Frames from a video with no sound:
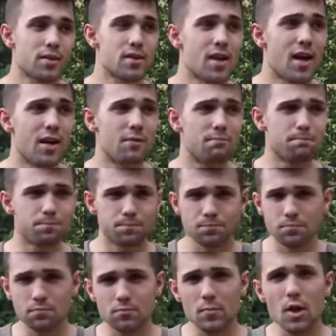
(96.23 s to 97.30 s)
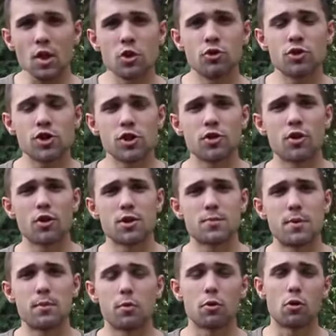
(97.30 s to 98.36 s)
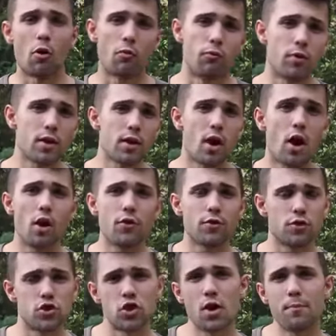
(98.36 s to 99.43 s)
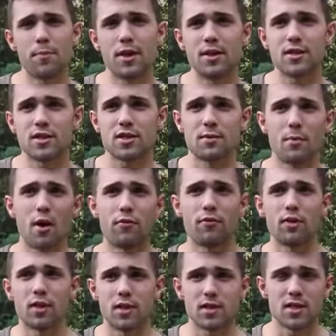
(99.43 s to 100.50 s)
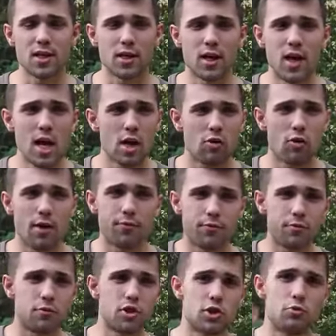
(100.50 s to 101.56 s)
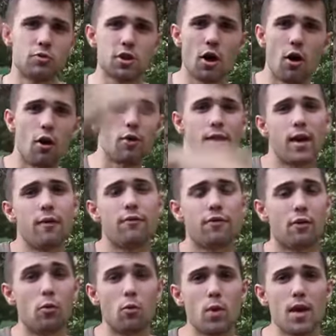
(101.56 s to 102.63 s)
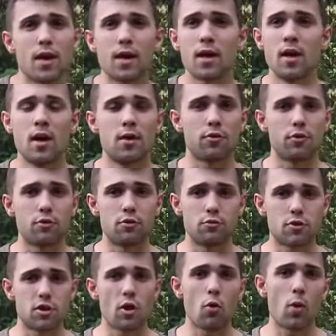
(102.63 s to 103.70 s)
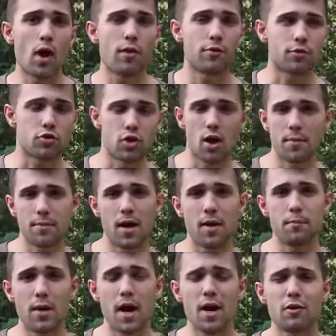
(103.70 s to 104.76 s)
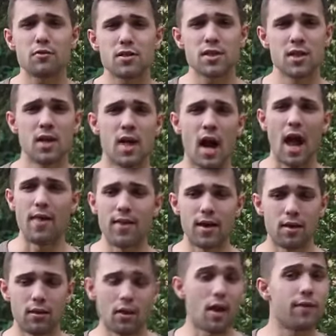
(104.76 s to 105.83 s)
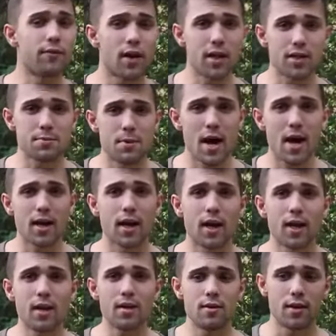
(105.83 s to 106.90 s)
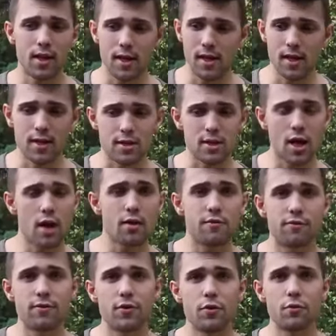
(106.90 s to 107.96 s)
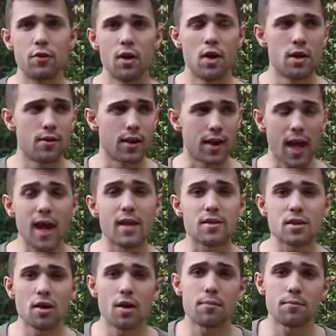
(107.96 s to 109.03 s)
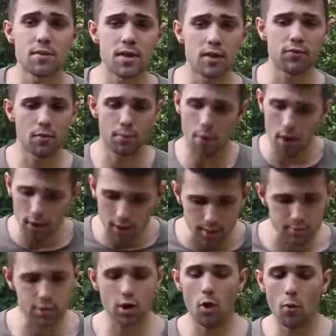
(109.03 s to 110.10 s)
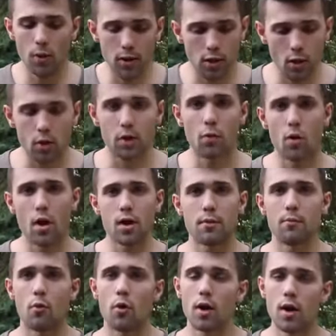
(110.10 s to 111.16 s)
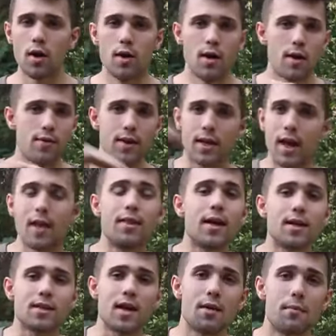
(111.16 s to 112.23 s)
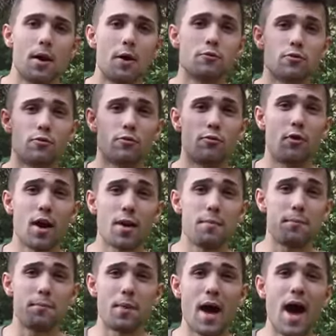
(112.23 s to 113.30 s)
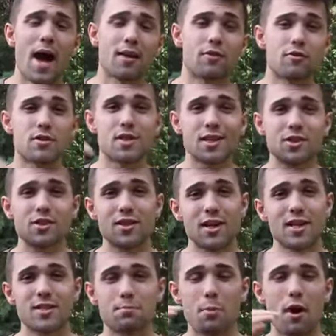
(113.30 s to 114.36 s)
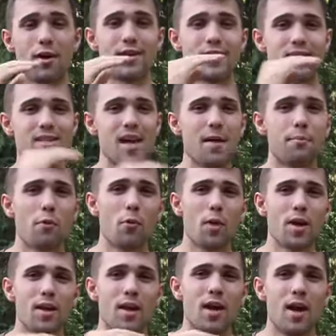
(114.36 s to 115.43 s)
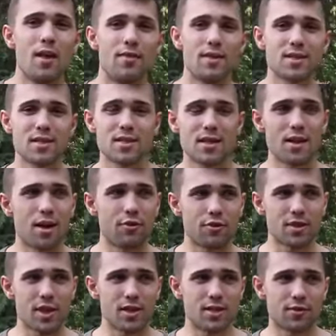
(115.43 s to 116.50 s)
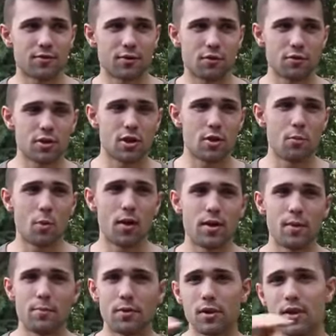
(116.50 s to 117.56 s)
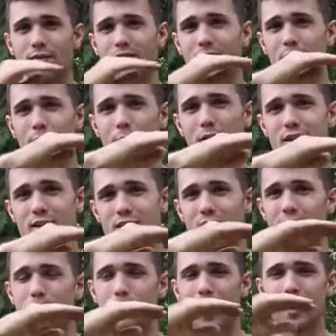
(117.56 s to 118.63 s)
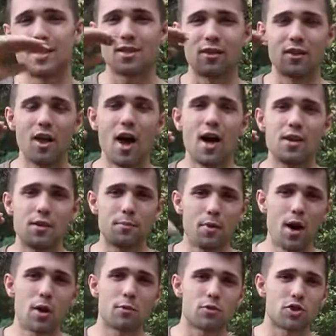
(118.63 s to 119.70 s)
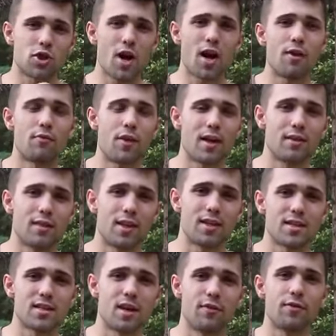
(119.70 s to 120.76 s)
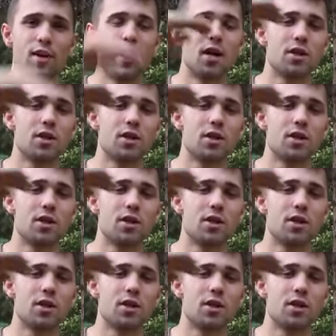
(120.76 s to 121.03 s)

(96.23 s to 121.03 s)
I said, usually you'll notice people go really hard, they'll jump into some unrealistic grapefruit juice all day for a week. They'll do so well, they'll drop 10 pounds, and then life kicks back in, they eat a ton of food, they can't stop themselves, their body keeps going, wanting more, and they gain that 10 pounds right back. There's such a thing as body set point. This is another scientific term where they believe that your body's kind of made to lie, and your body will try to regulate itself